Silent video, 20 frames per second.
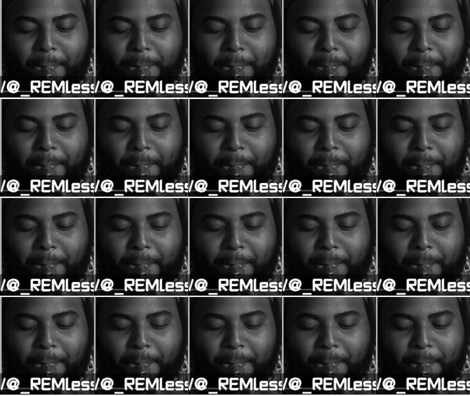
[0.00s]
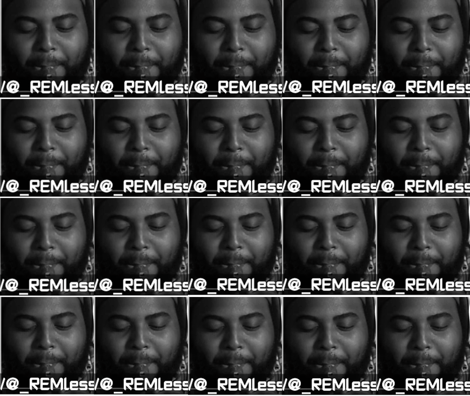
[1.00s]

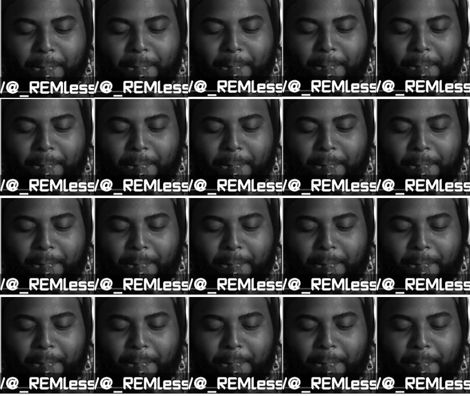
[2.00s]
(not speaking)